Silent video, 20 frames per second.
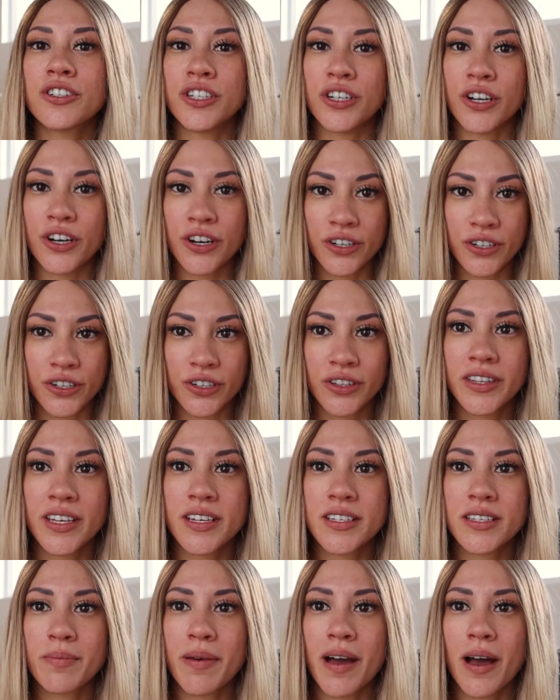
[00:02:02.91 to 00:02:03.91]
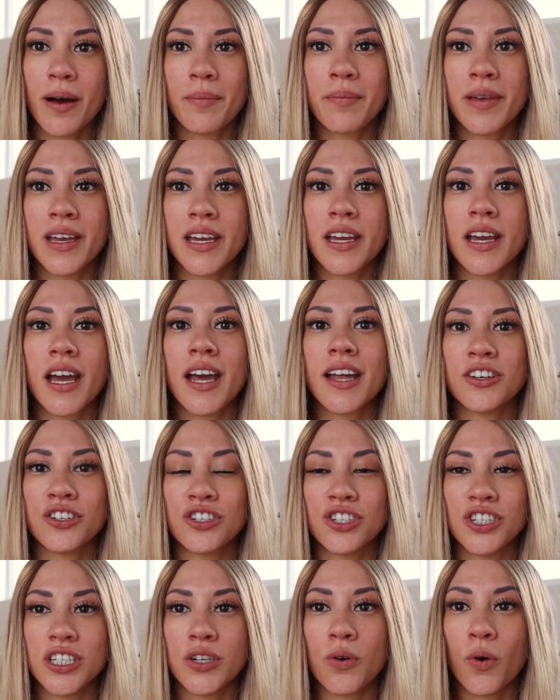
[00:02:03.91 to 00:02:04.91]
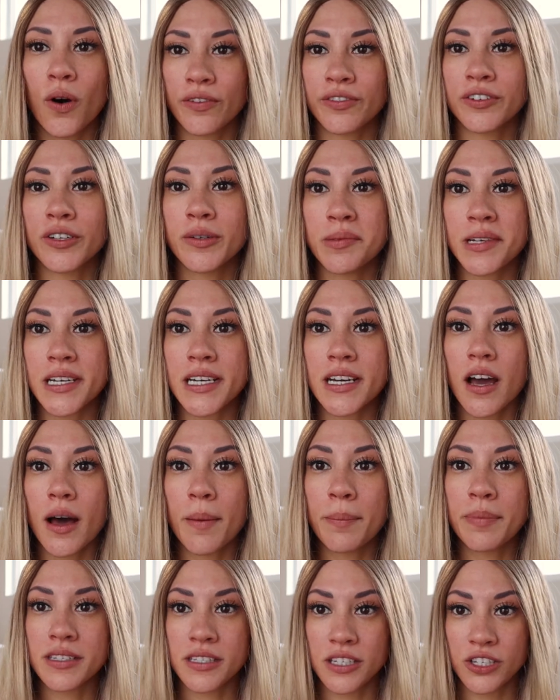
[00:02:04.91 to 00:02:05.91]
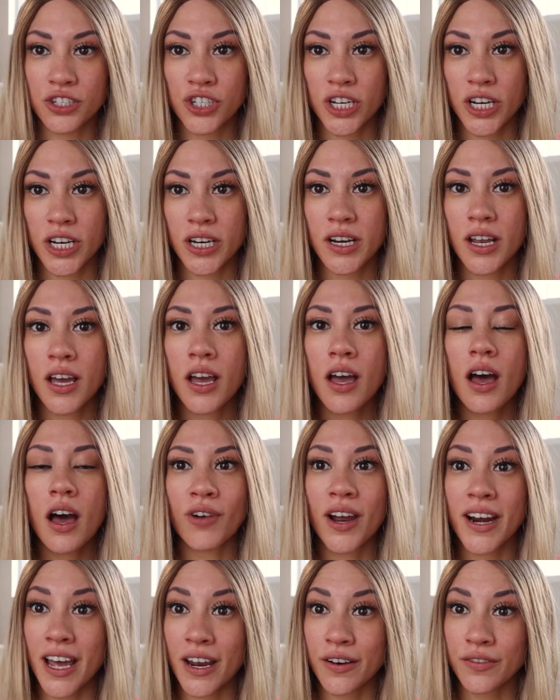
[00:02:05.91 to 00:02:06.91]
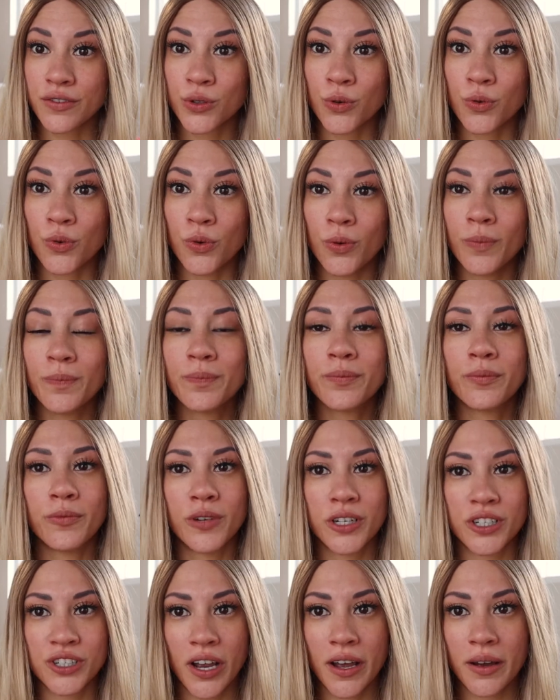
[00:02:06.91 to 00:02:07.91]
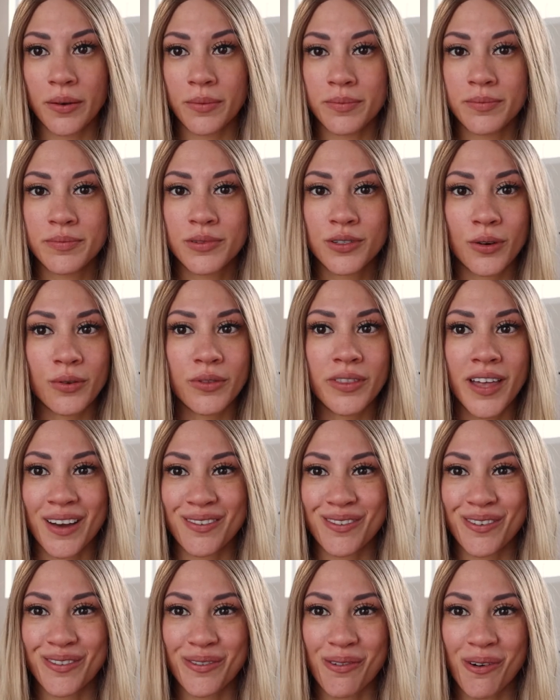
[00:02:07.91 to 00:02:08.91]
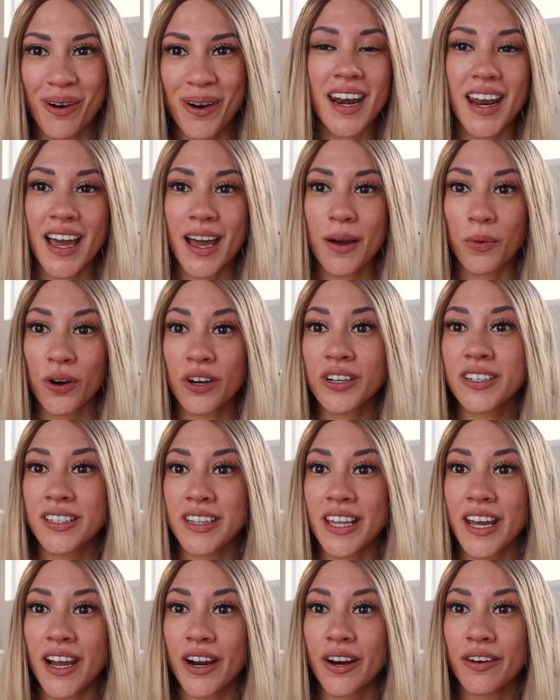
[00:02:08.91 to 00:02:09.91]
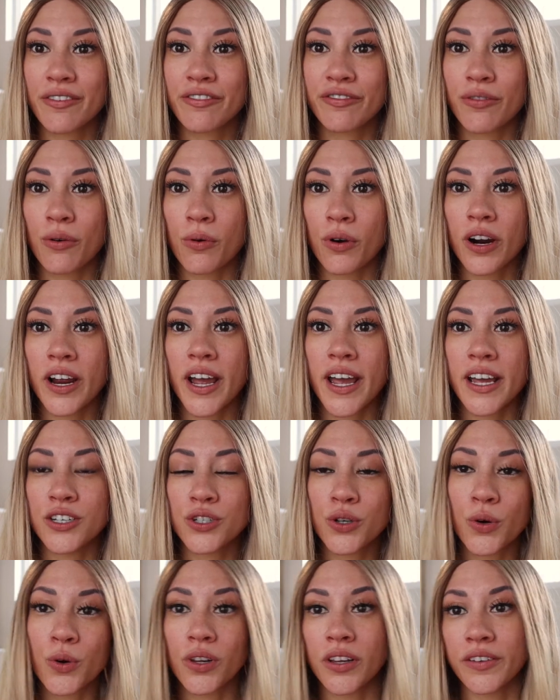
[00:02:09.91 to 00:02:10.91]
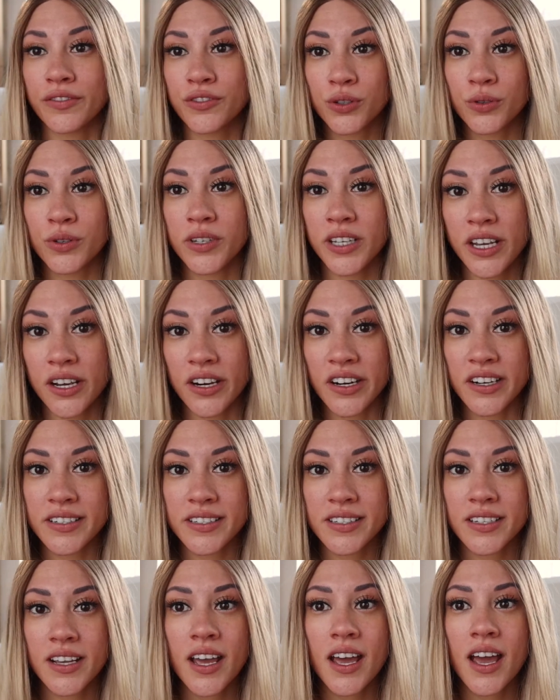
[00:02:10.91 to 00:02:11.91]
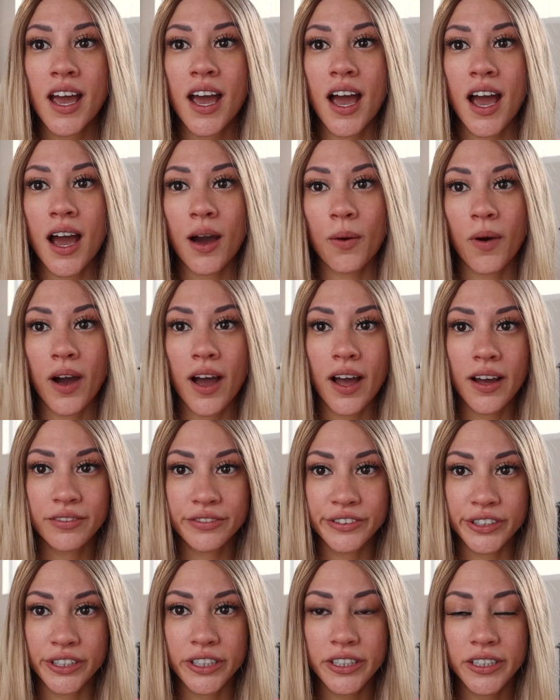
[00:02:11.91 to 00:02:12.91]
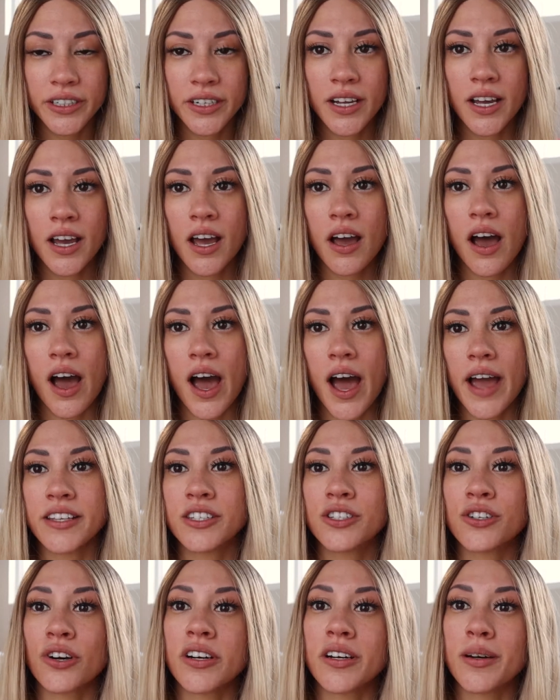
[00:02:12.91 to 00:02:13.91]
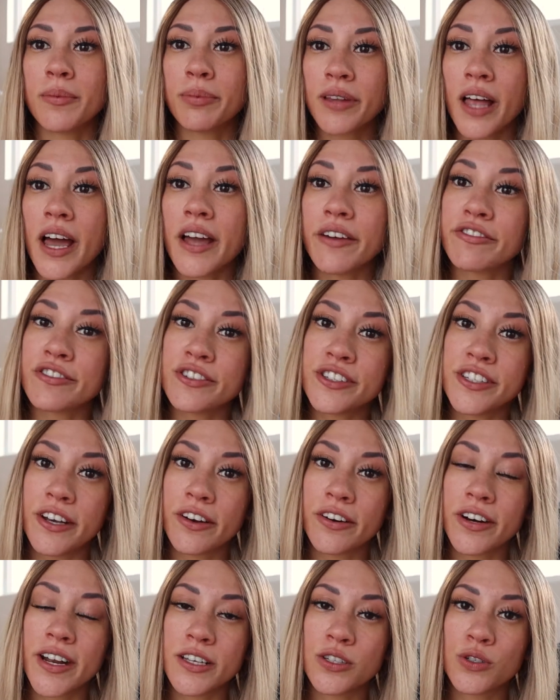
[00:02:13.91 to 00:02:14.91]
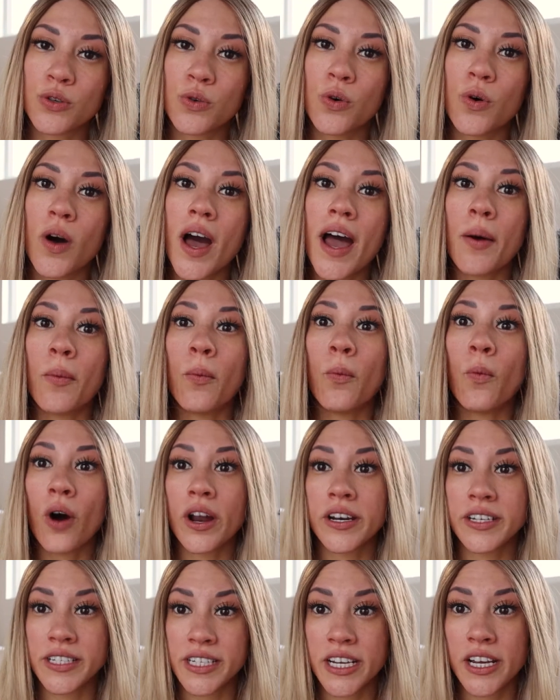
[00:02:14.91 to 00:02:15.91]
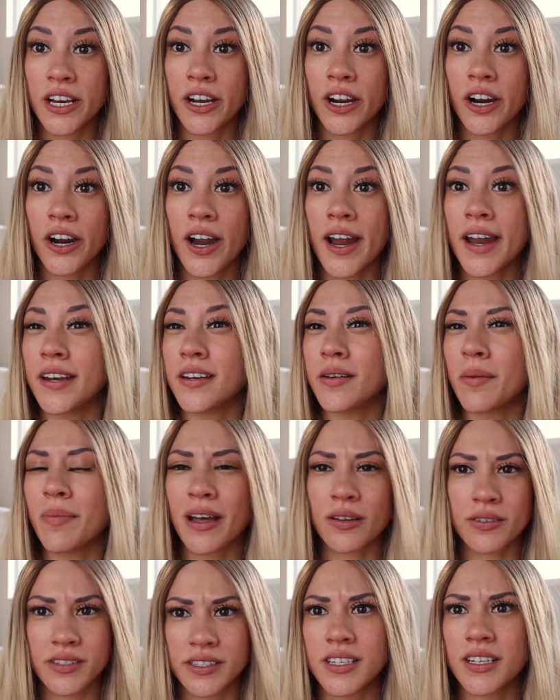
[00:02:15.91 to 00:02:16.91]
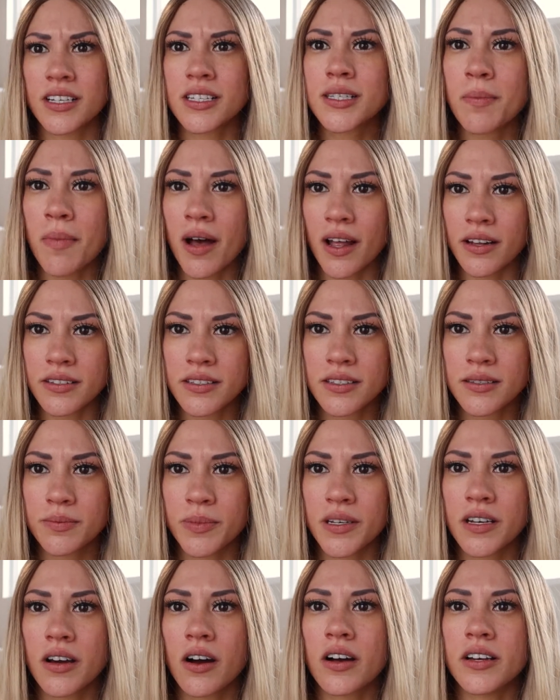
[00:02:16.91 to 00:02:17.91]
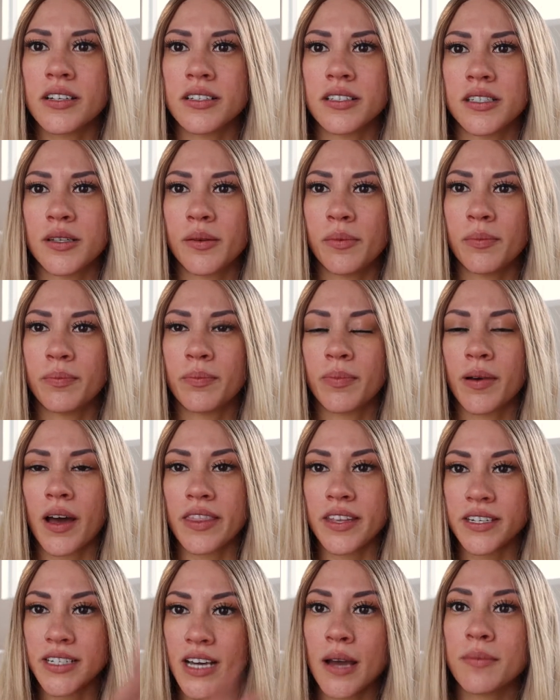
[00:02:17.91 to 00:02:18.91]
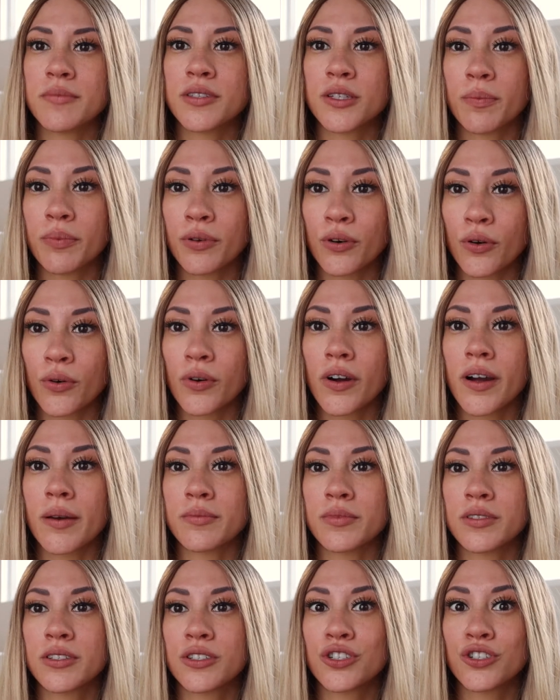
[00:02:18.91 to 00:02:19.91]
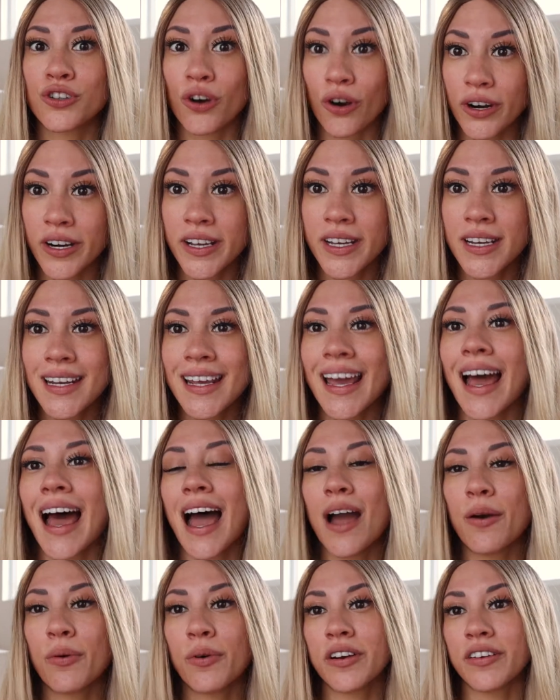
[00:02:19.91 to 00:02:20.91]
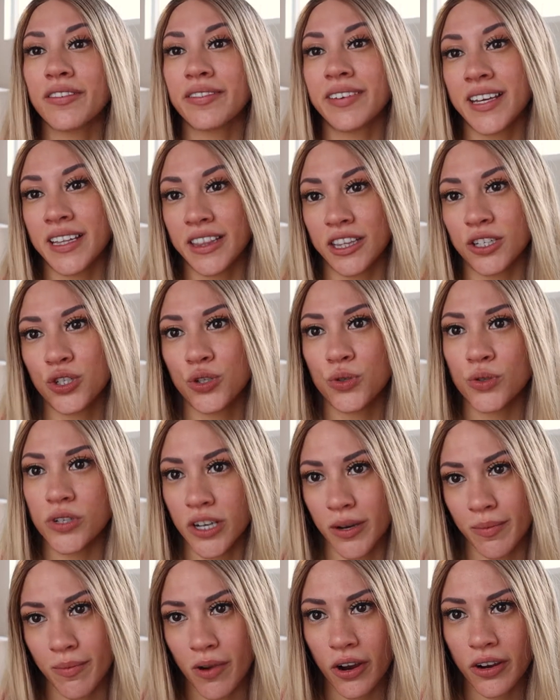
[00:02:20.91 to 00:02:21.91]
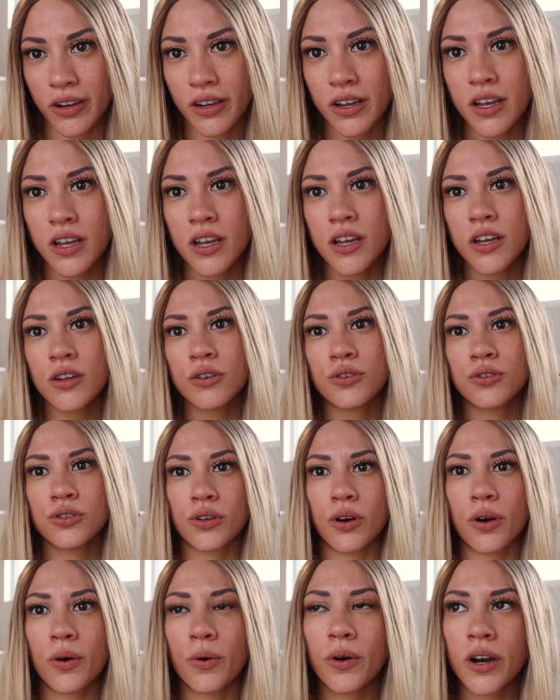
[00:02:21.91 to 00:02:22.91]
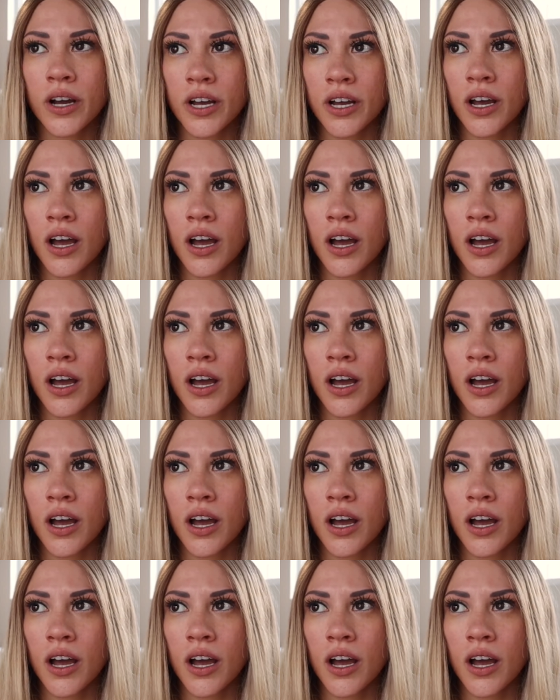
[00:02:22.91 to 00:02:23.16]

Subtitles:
She heard good things about me and she offered me a position right out of school, which I'm so thankful for. And I worked there for a total of 2 years. However, I started applying for CRNA school at 1 year and about 6 months because by the time the program started, I would have hit the 2-year mark. So